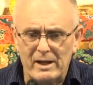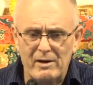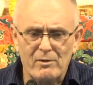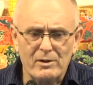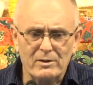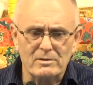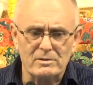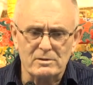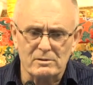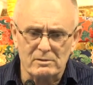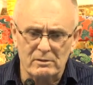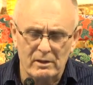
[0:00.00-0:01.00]
arrogance
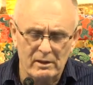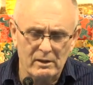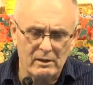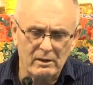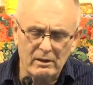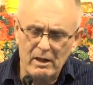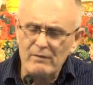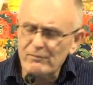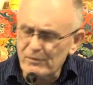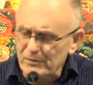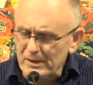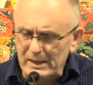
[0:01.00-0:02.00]
and
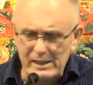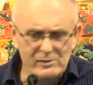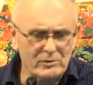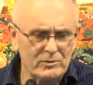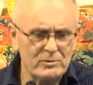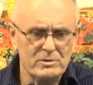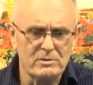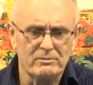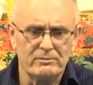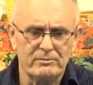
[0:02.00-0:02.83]
everything else